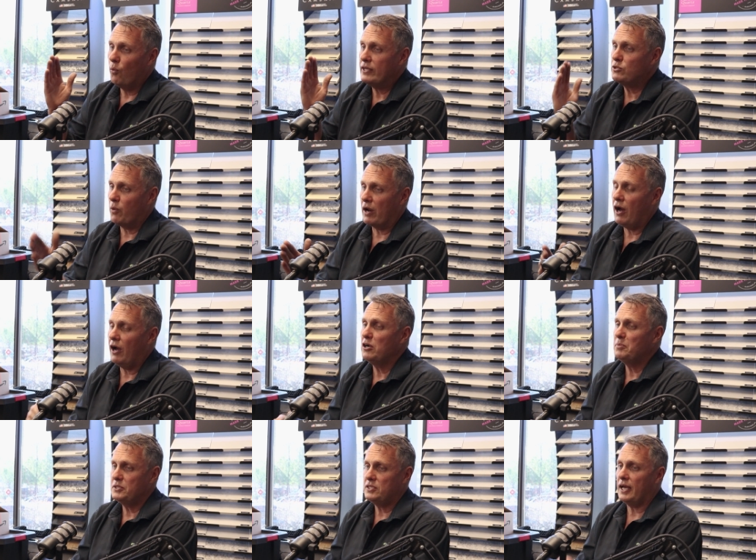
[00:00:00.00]
It's
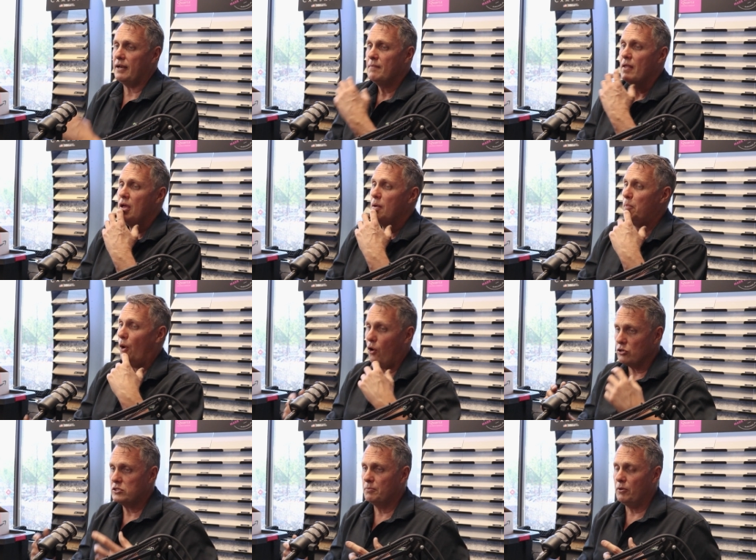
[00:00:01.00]
100 percent
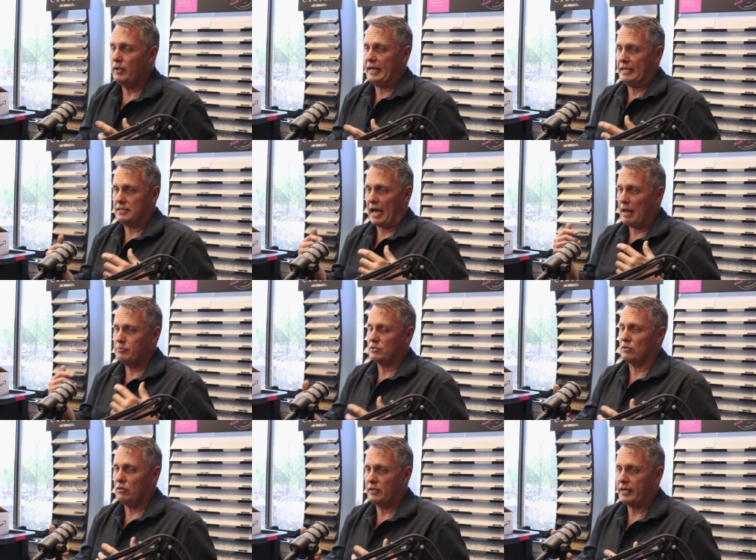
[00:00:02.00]
possible. It is
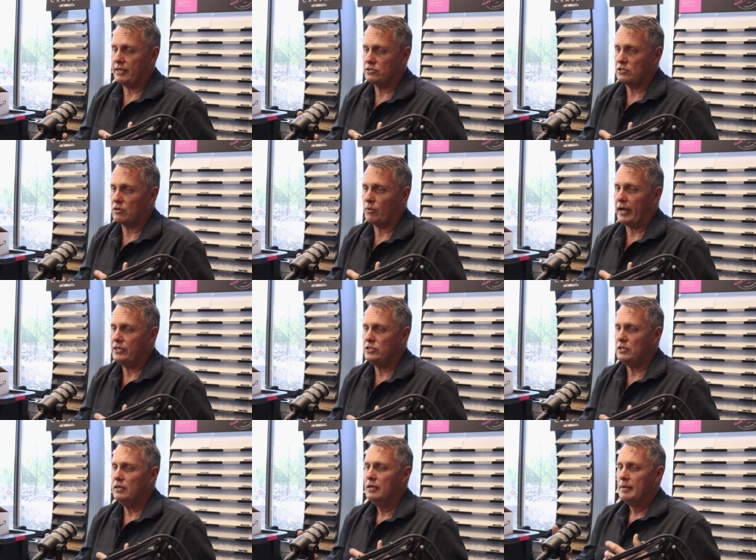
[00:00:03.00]
absolutely
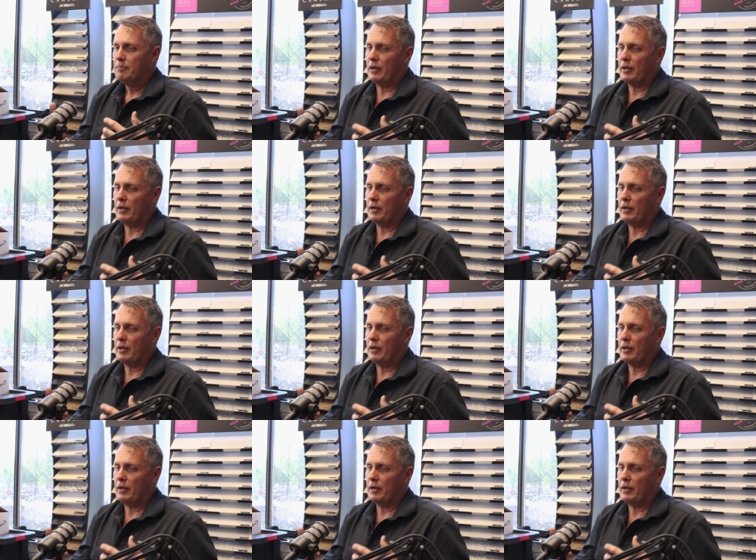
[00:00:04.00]
consideration.